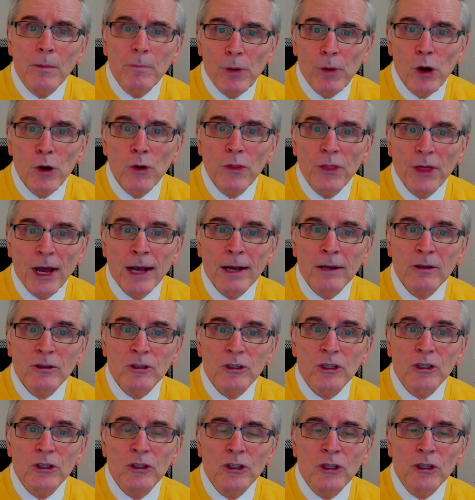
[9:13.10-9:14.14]
both
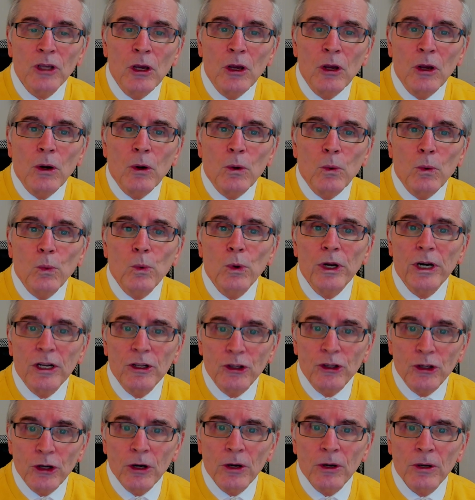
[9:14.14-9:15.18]
houses would
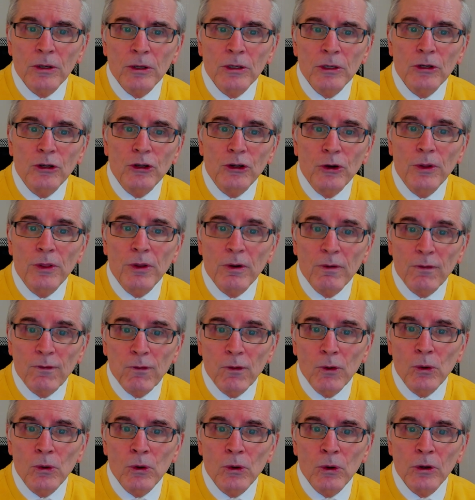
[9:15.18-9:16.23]
adjourn to their
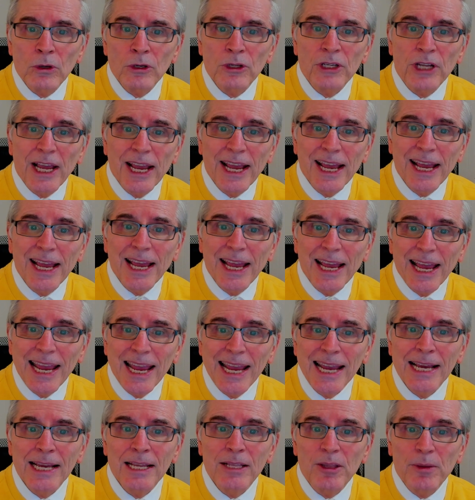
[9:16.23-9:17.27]
floors
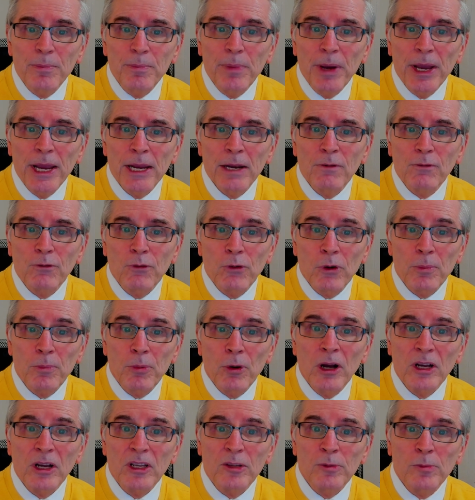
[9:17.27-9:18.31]
and debate for
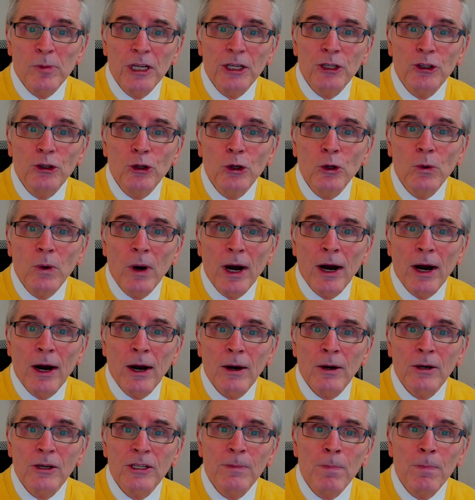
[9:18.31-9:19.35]
approximately 2
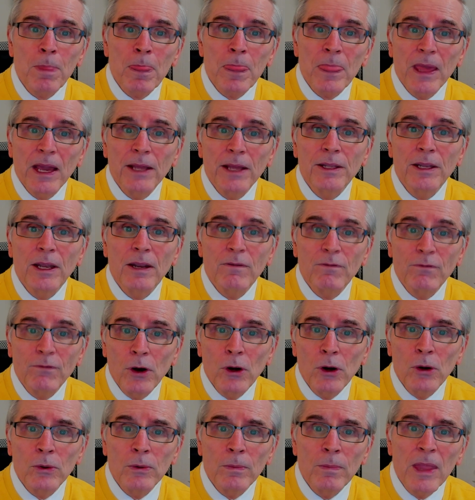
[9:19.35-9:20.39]
hours and then
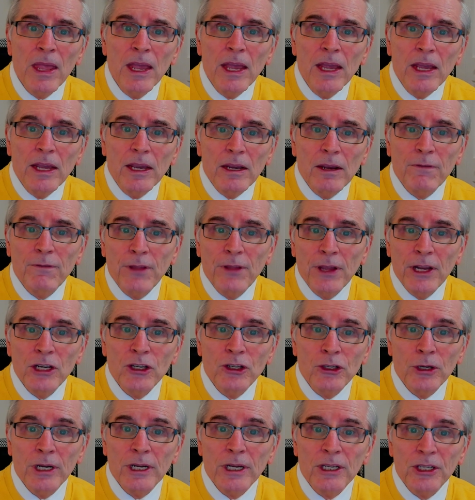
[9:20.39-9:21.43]
vote if they
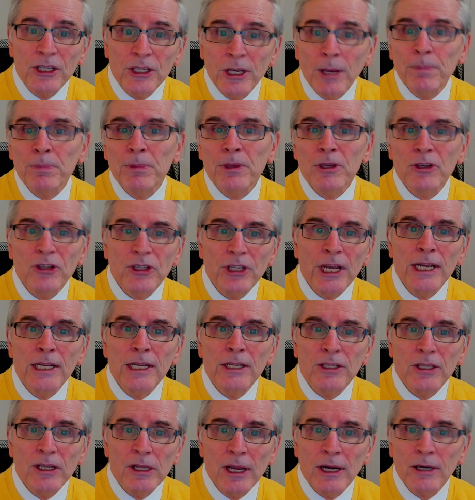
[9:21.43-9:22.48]
should accept the
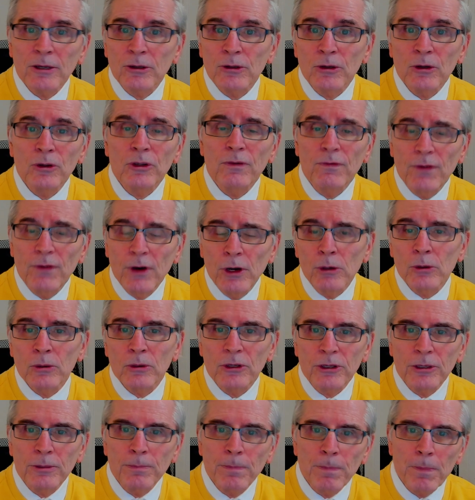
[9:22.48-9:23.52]
state's electors'
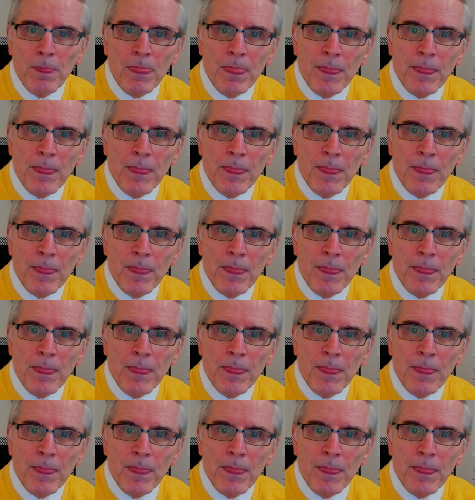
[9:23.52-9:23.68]
votes.